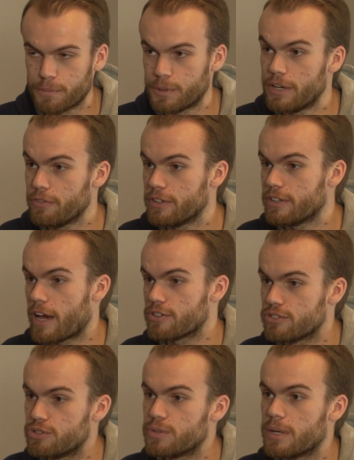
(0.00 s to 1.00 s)
We
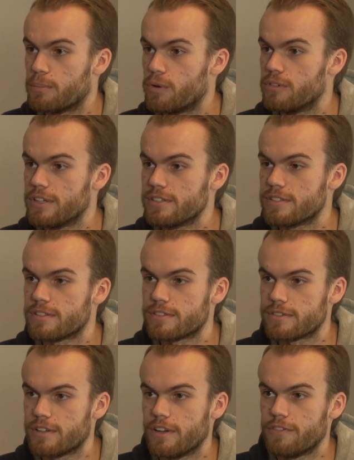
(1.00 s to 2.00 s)
definitely do get more
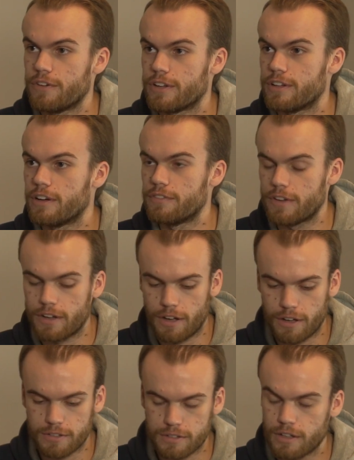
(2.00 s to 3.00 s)
listens. Funny enough,
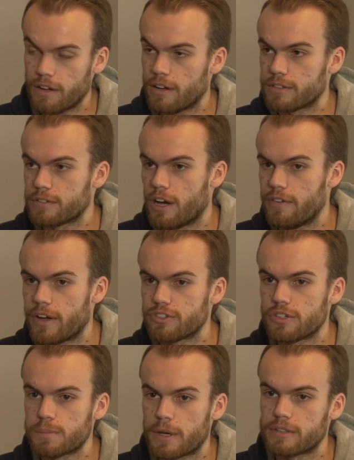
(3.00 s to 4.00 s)
I kind of
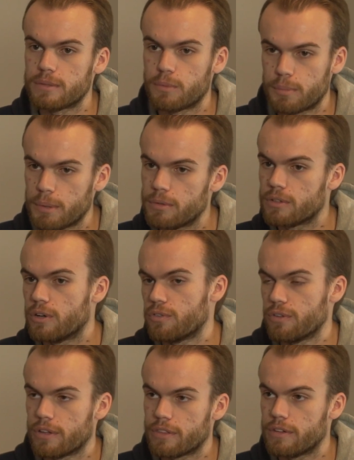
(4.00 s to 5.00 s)
actually expected more people to go
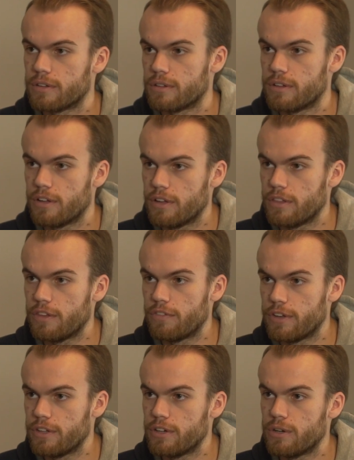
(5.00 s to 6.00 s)
for like the
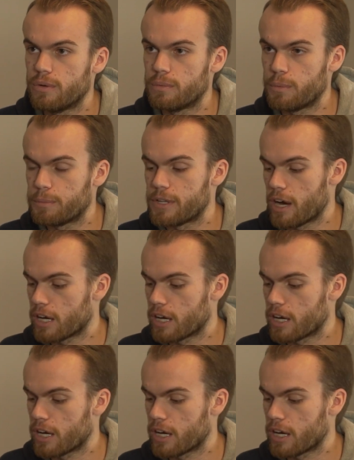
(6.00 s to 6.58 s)
video and when we're